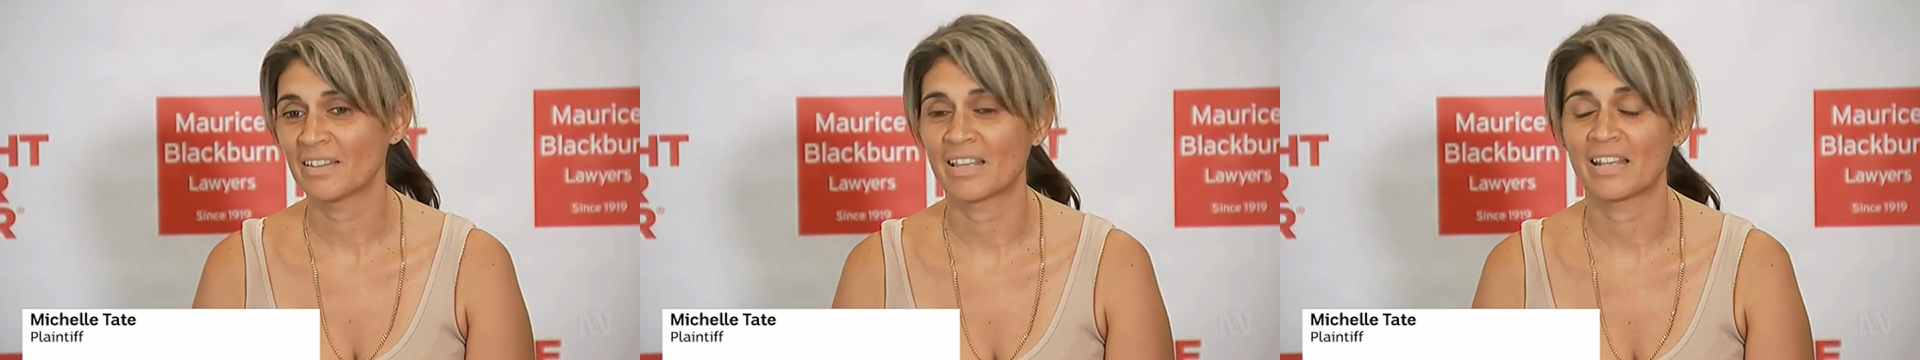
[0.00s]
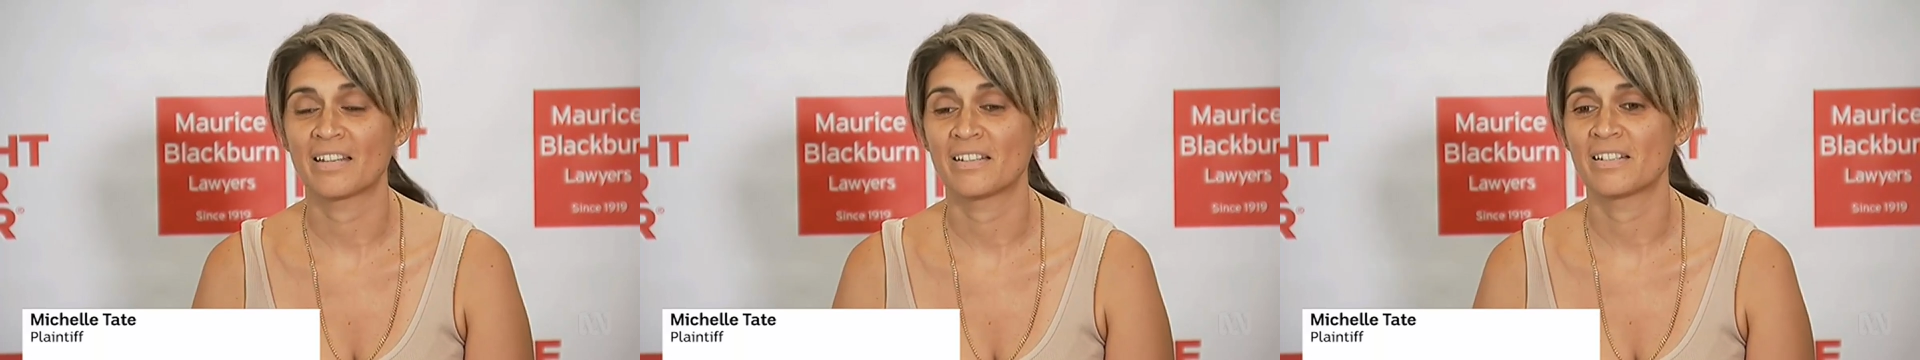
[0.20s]

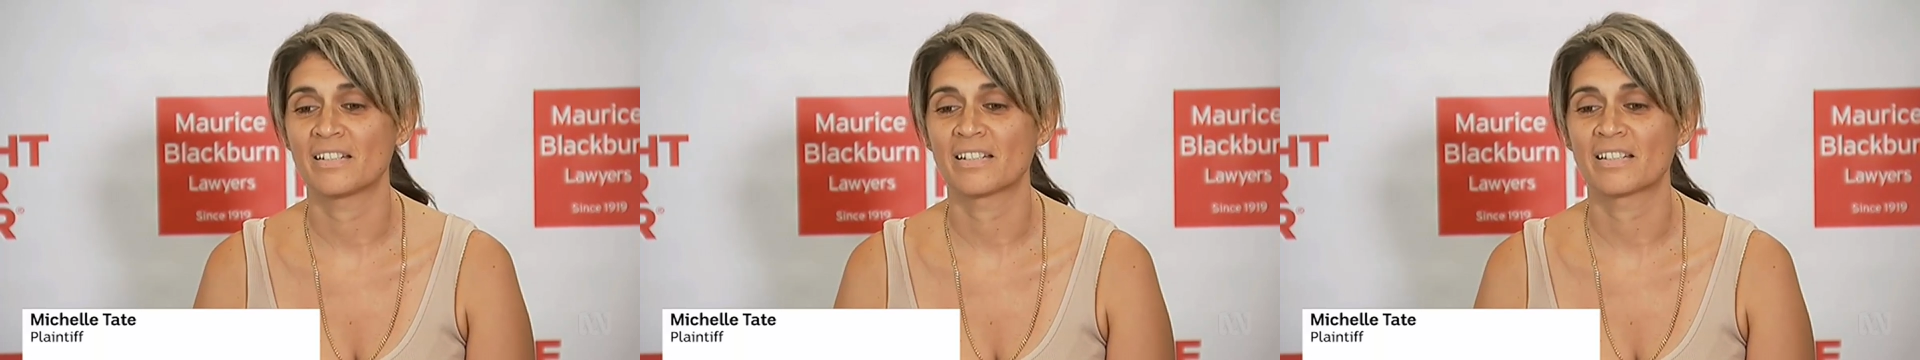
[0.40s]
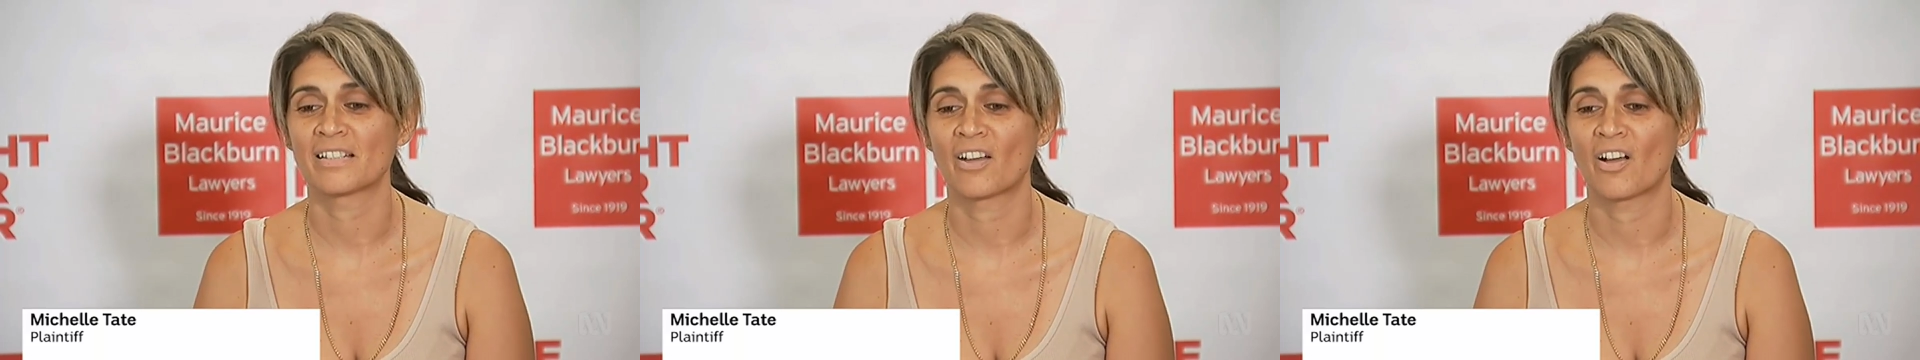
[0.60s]
that had
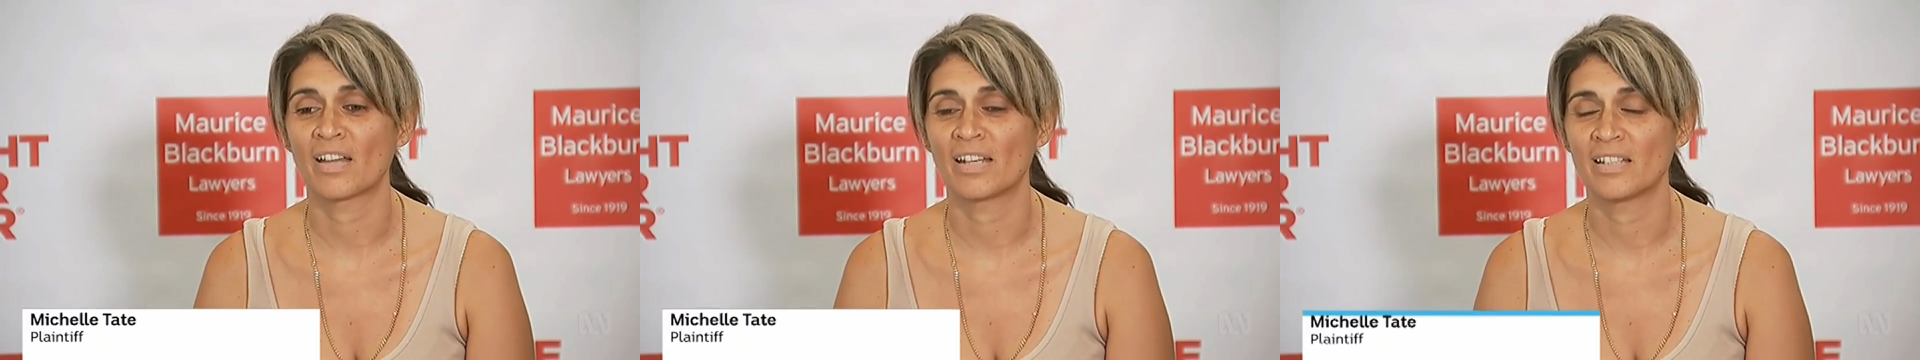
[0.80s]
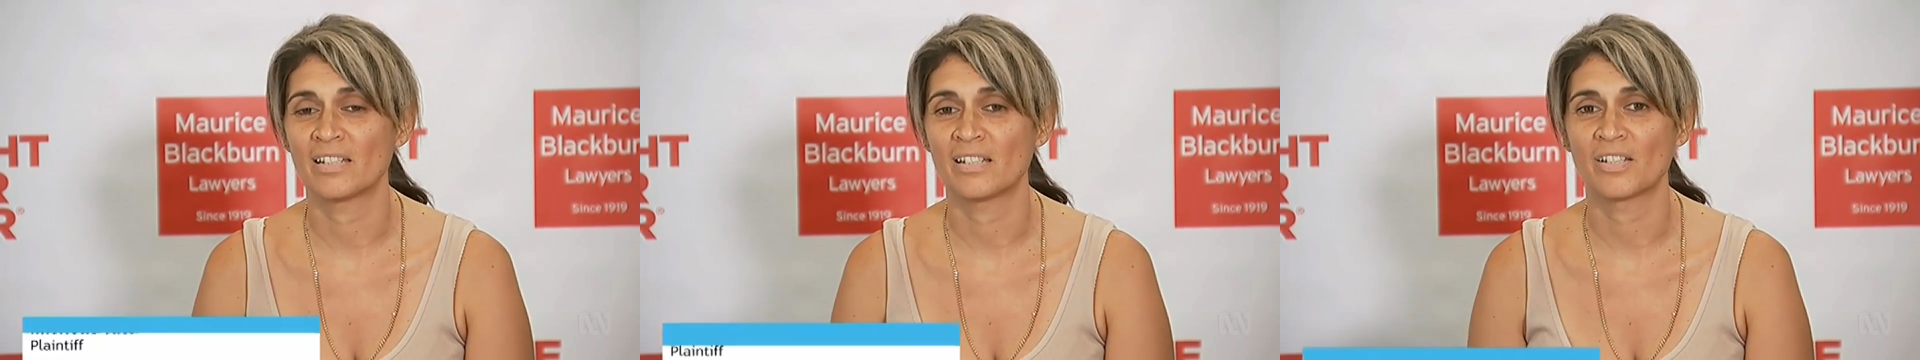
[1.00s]

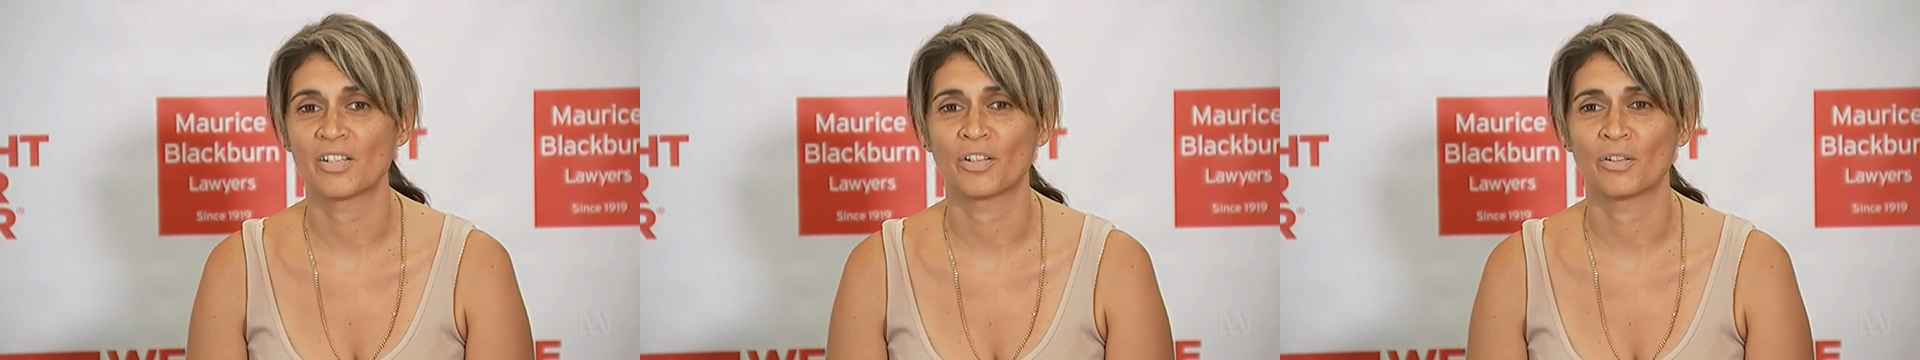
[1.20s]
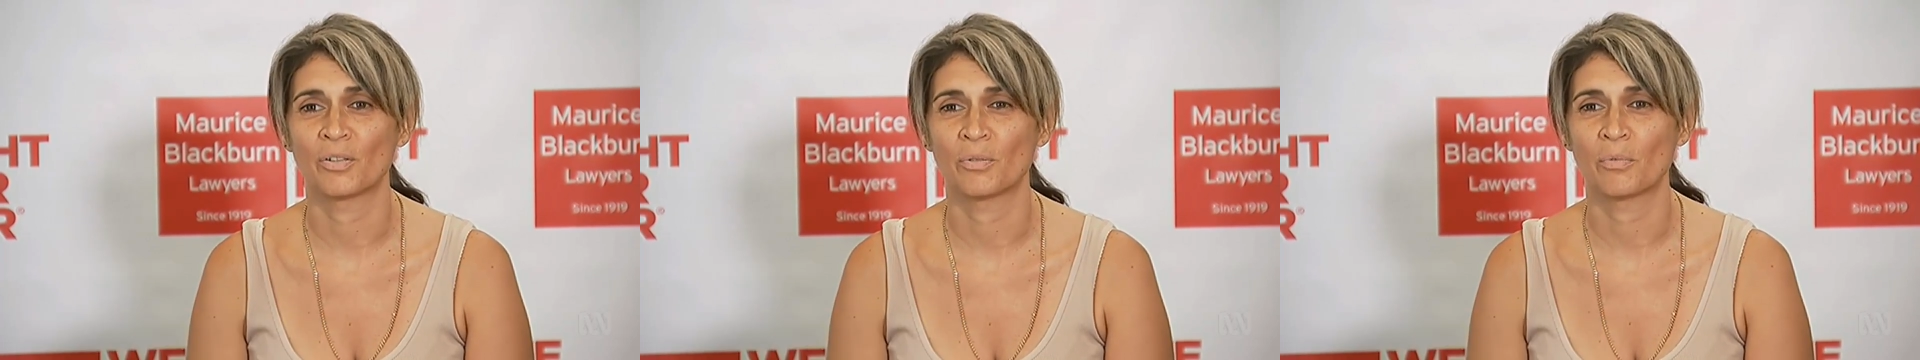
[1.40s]
decided
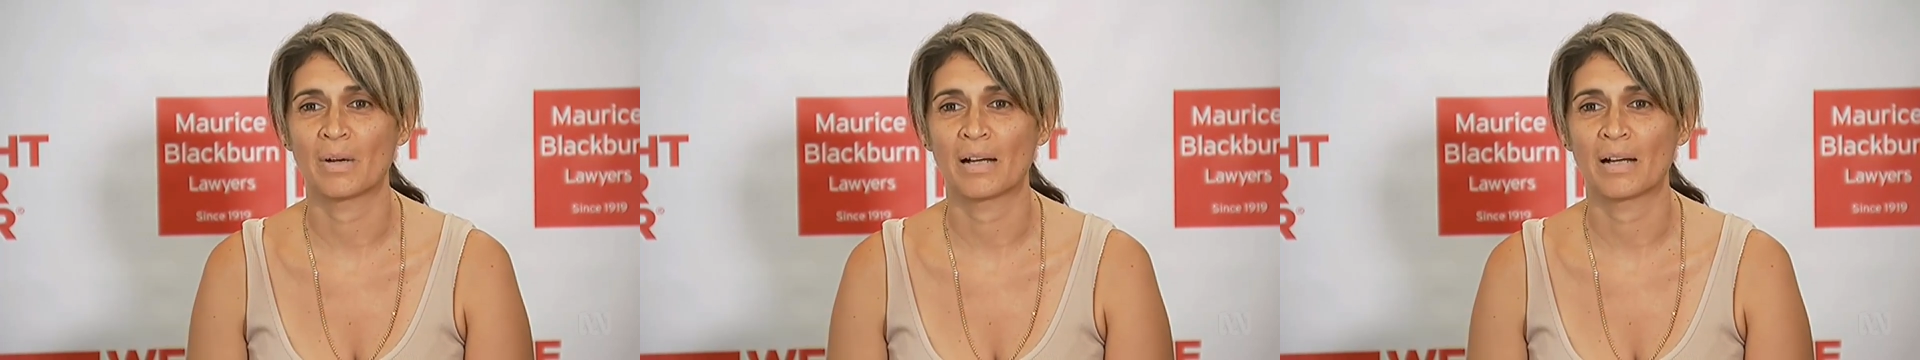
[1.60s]
to